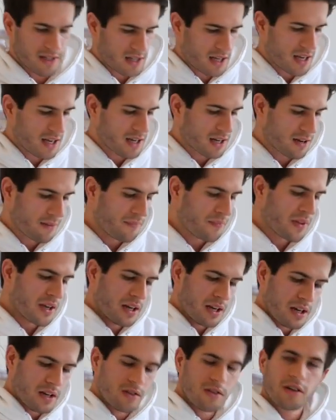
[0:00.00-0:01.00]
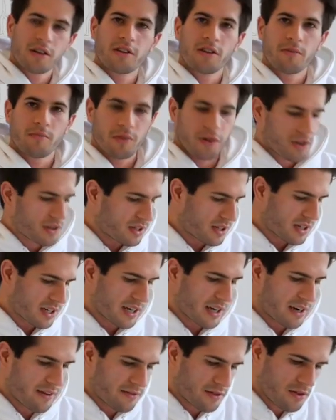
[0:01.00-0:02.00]
take, look at the process I
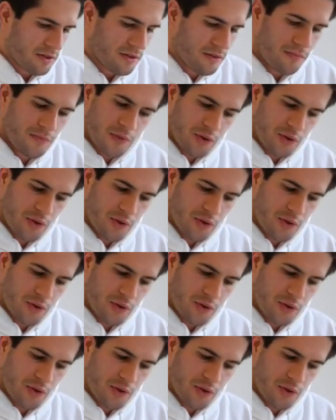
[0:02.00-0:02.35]
have to do.